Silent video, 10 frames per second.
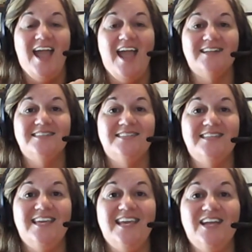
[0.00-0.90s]
and
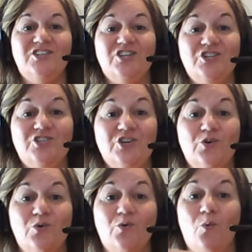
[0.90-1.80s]
seeking to
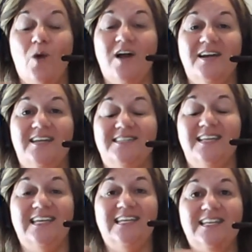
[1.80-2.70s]
do what is
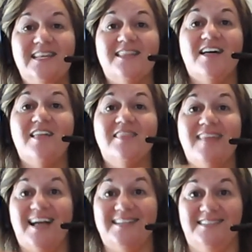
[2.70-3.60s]
in the
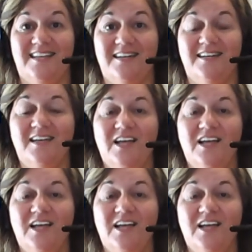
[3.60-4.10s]
lesson?